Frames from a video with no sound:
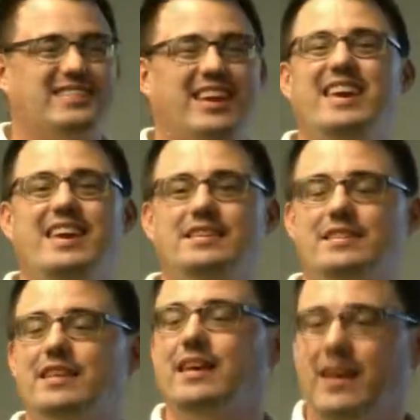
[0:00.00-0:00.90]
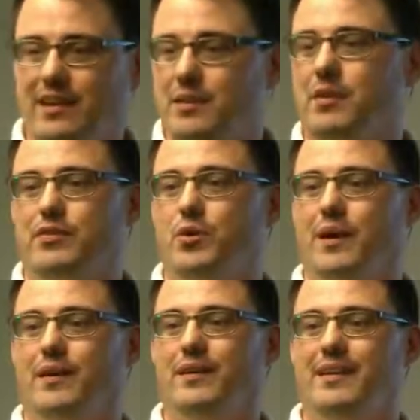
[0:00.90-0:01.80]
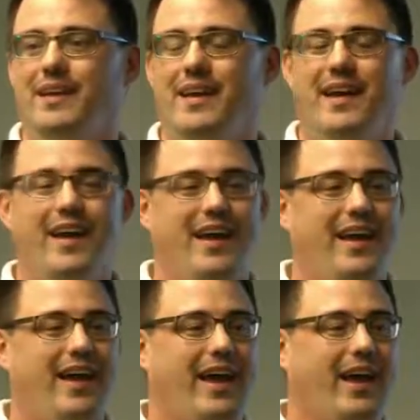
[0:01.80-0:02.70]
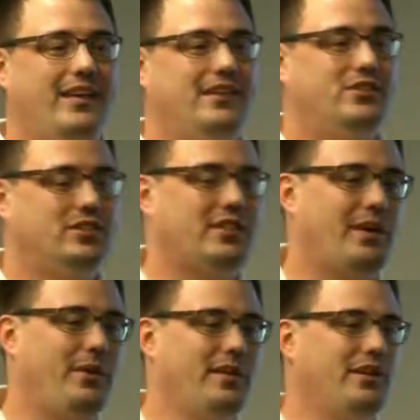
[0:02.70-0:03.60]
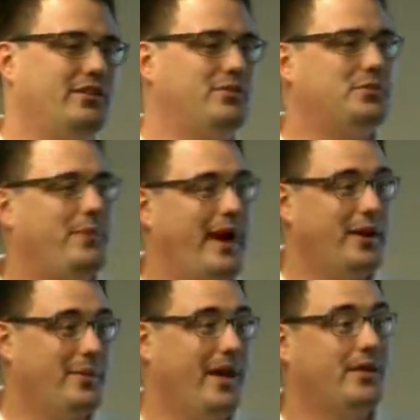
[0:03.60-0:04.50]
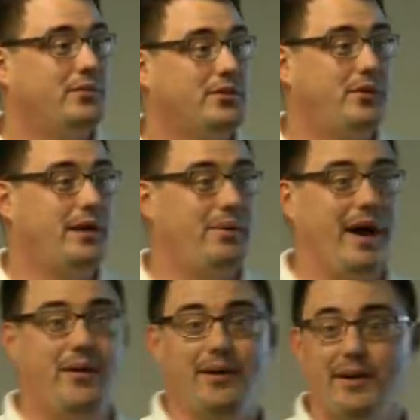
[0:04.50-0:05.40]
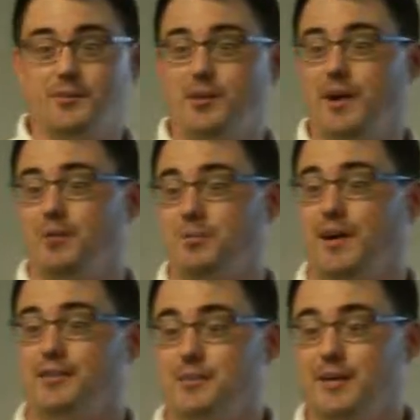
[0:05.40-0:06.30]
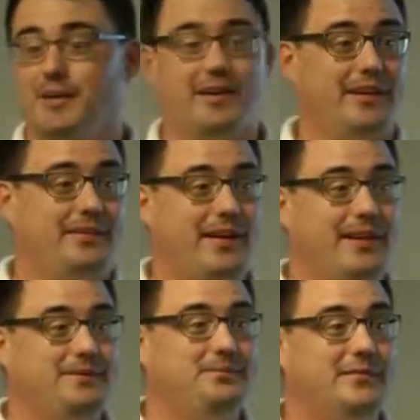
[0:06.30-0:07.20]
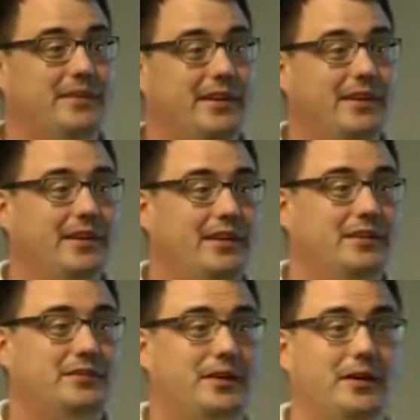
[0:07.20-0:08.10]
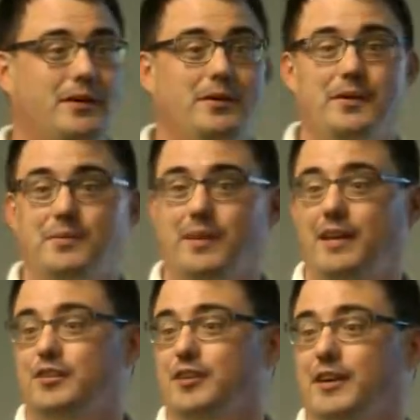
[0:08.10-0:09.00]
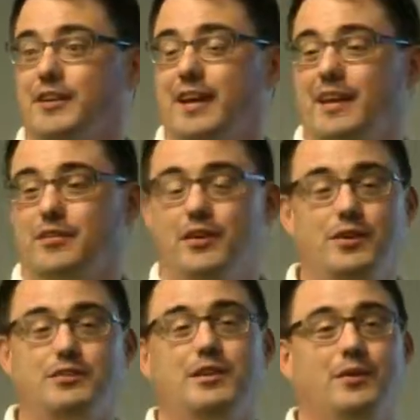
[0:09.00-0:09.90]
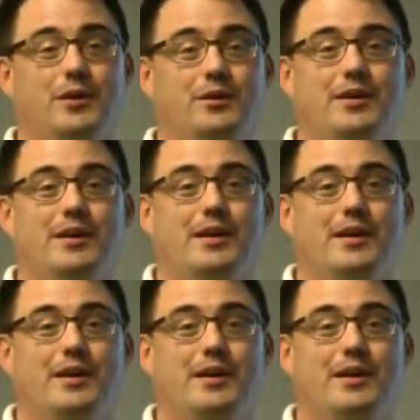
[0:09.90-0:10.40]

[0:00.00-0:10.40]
keys to the kingdom, if you will. And just like we learned from Spider-Man, with great power comes great responsibility, right? So make sure that if you're using root,